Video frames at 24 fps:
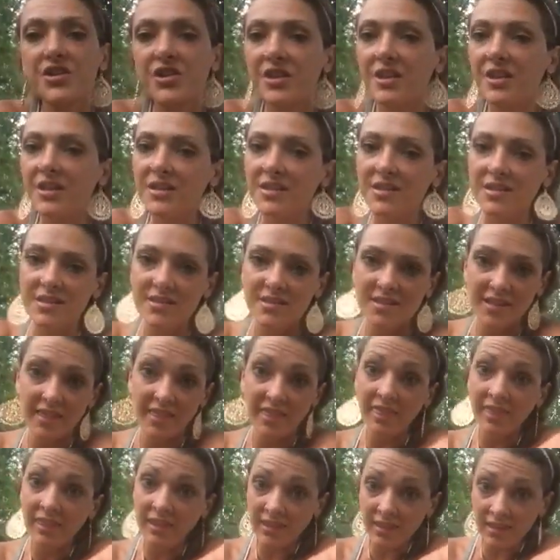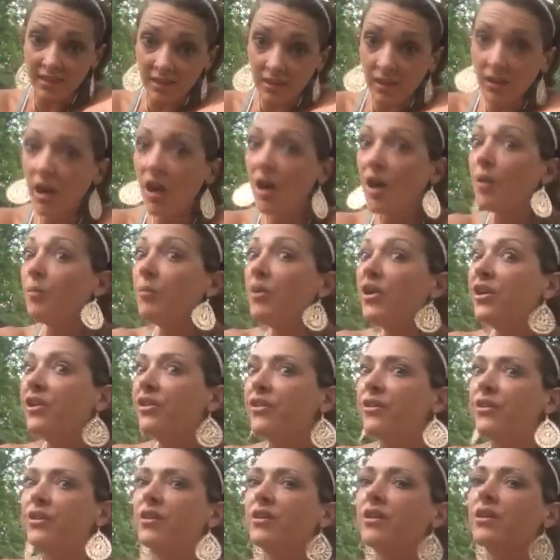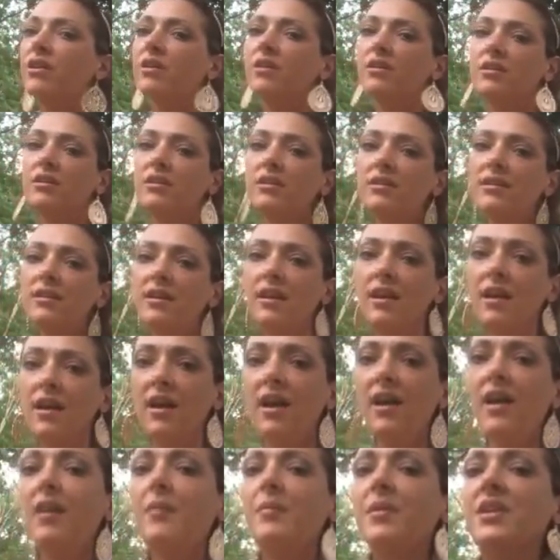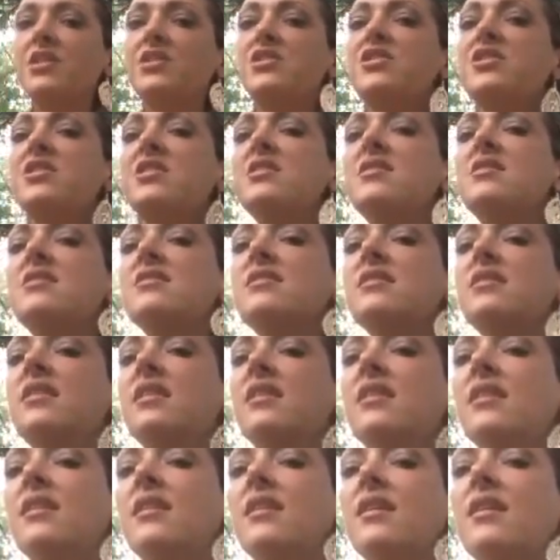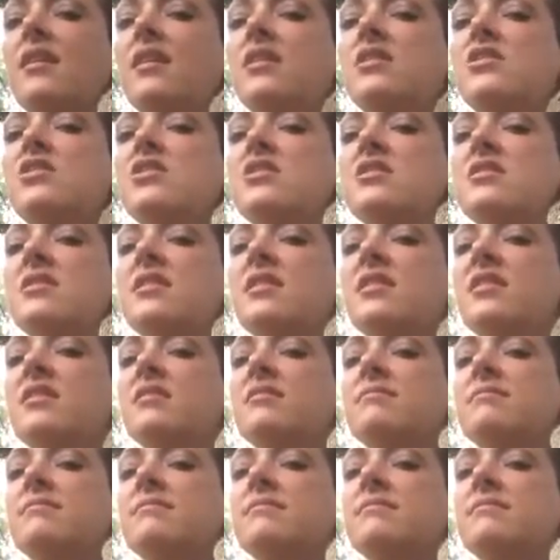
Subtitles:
she is the come hither girl. I mean, she's sitting there and she's like,